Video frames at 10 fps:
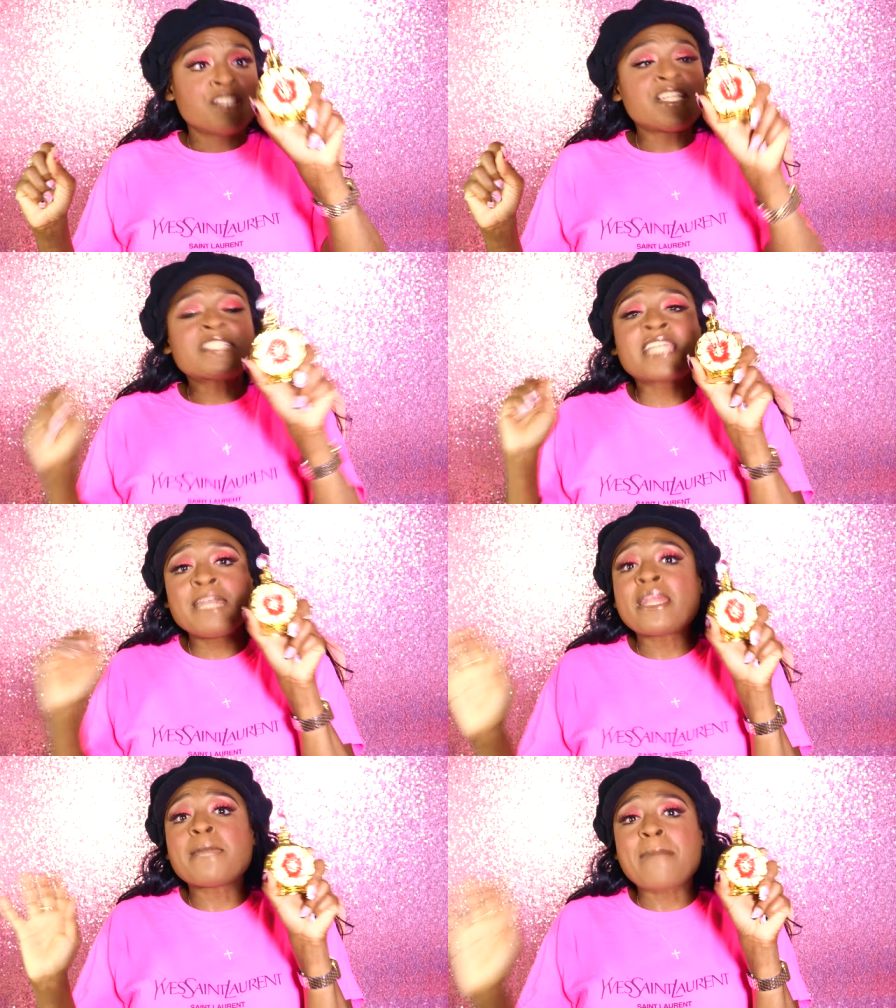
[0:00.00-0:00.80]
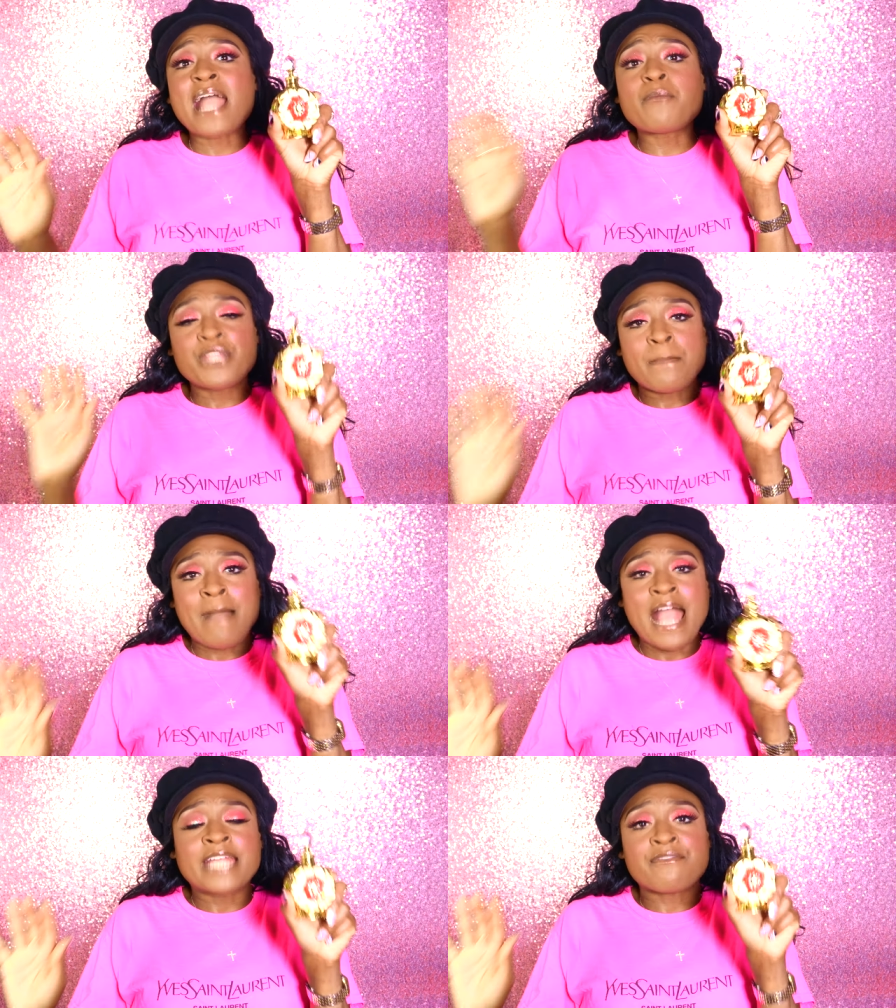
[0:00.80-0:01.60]
just keep that in mind when you're
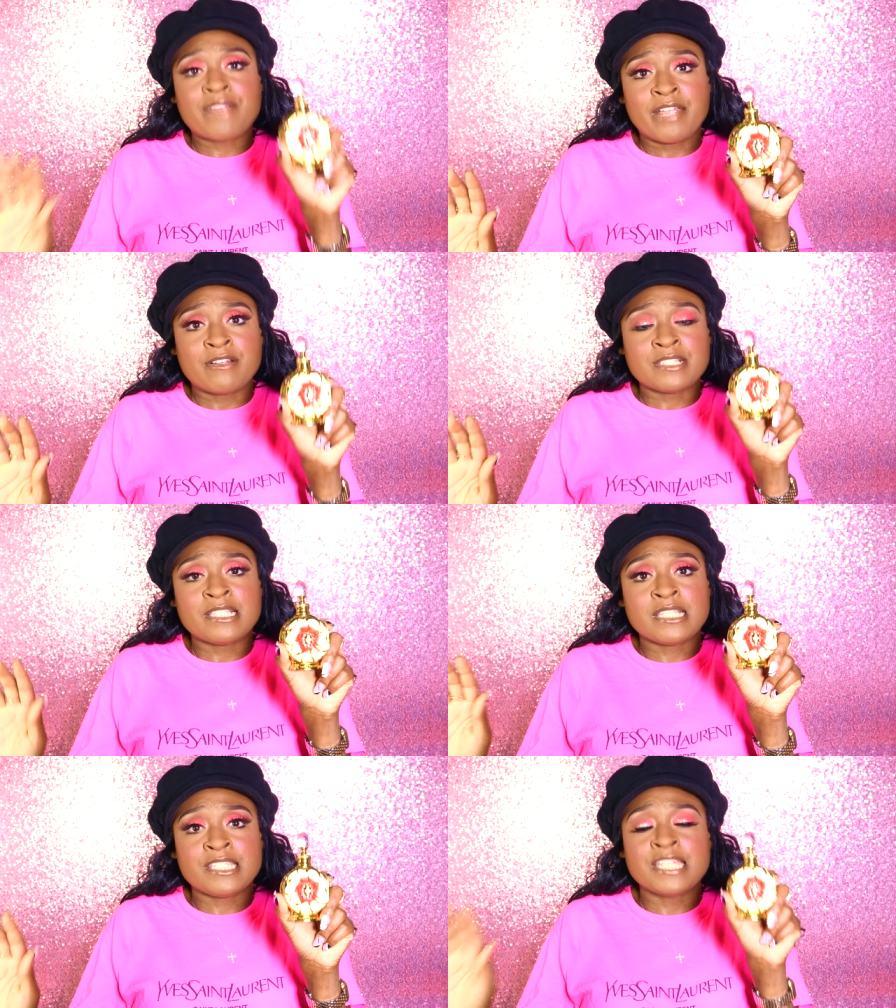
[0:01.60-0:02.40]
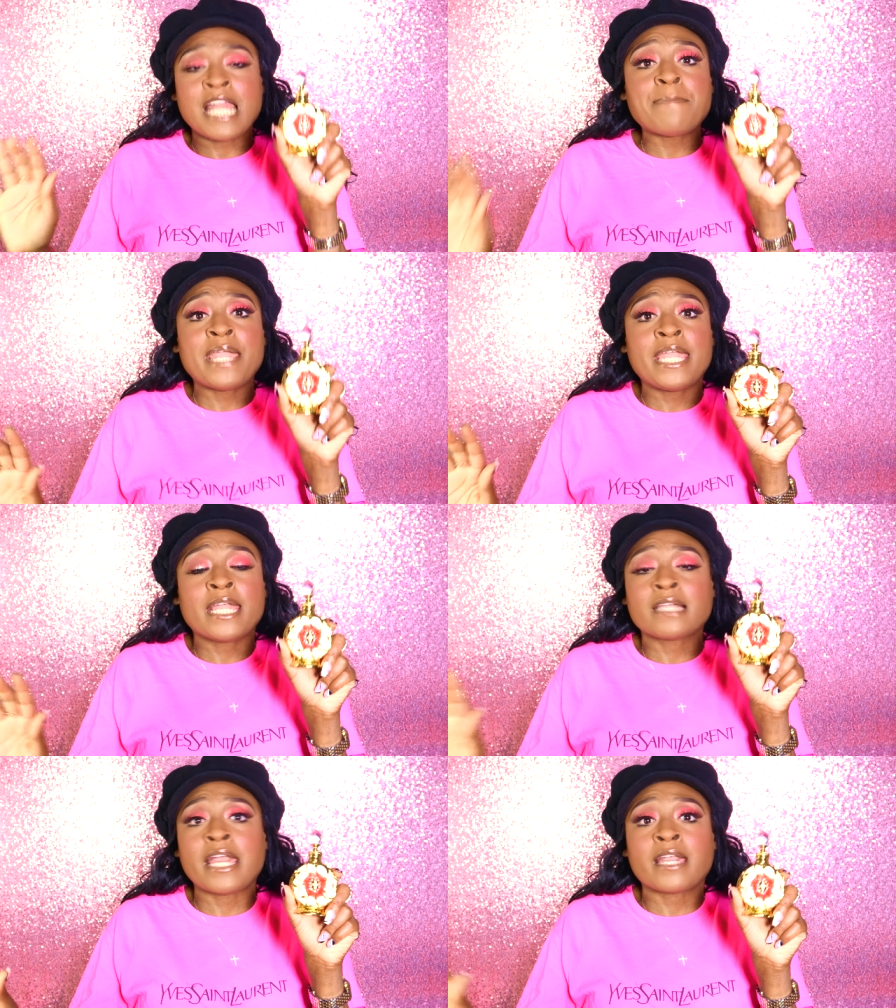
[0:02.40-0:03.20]
buying the fragrances. You're not
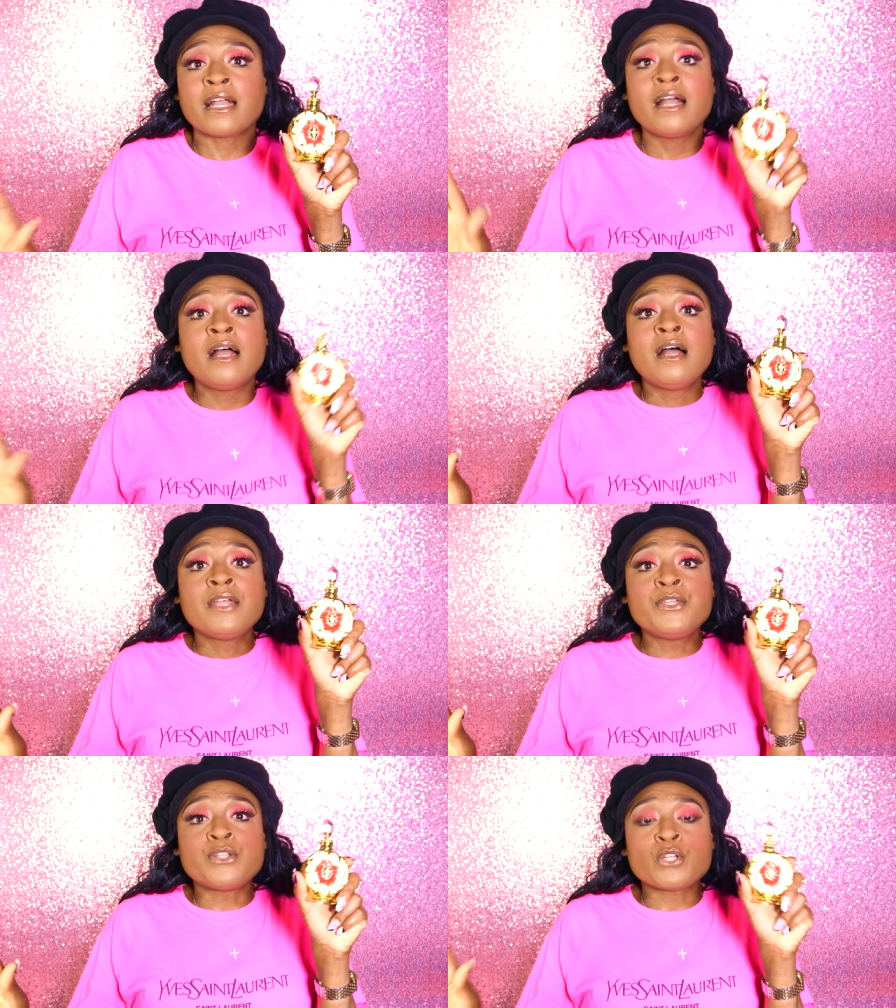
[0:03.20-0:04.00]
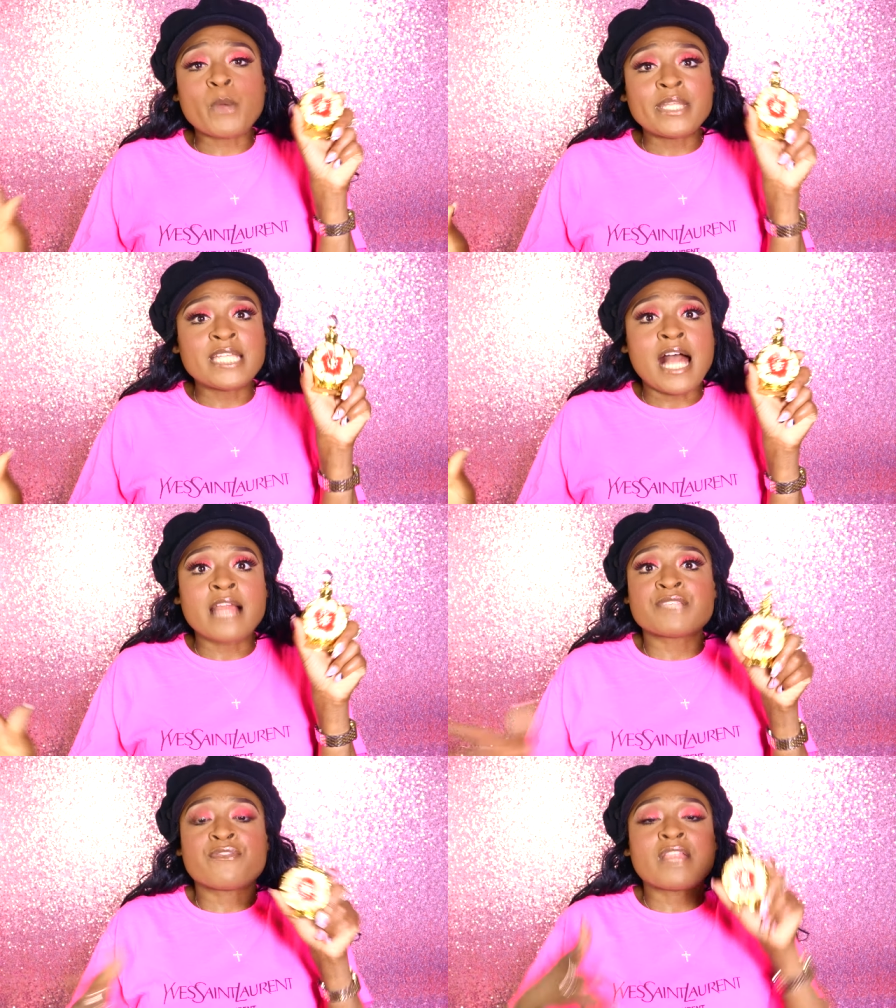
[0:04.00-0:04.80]
paying like, you know,
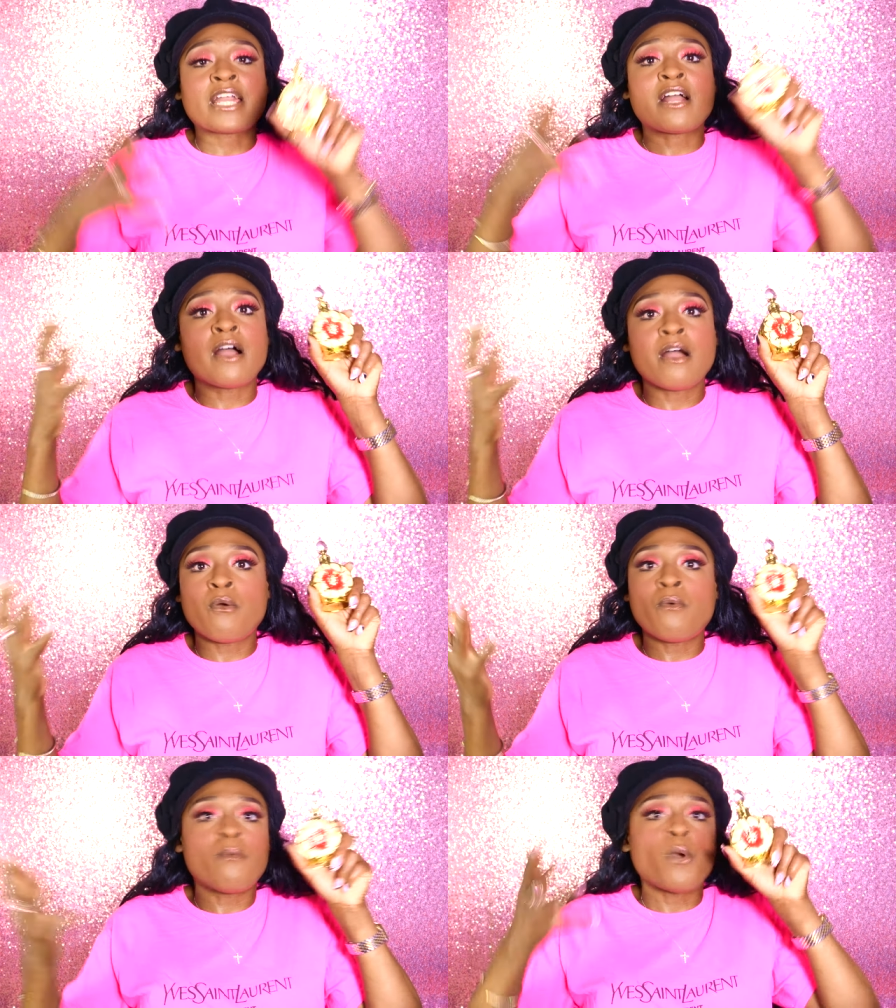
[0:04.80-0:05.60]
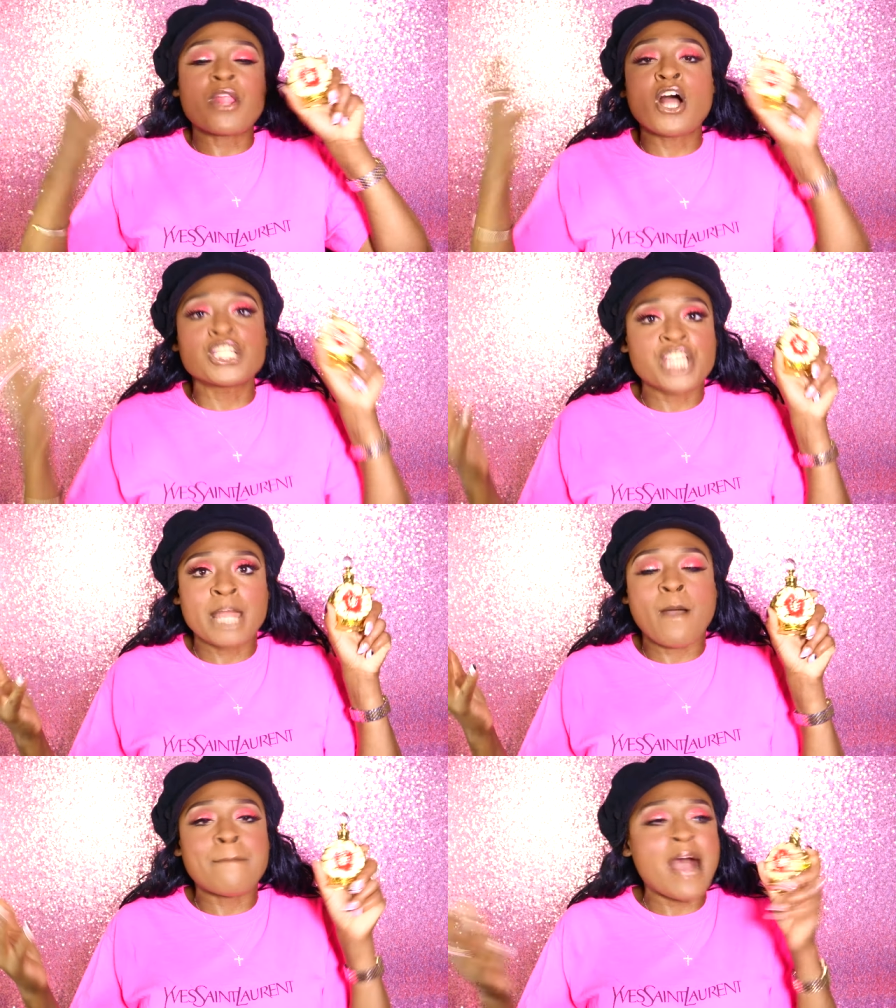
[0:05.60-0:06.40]
$20 for like a 100
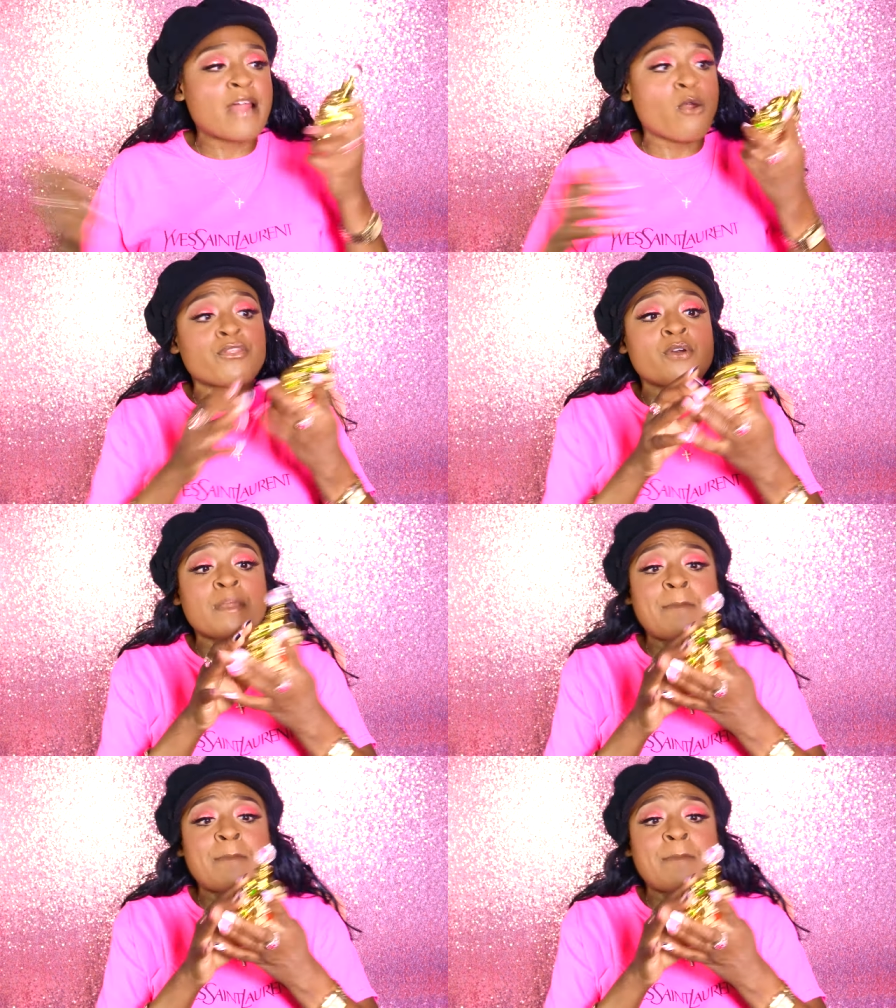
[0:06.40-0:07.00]
ml bottle. Although the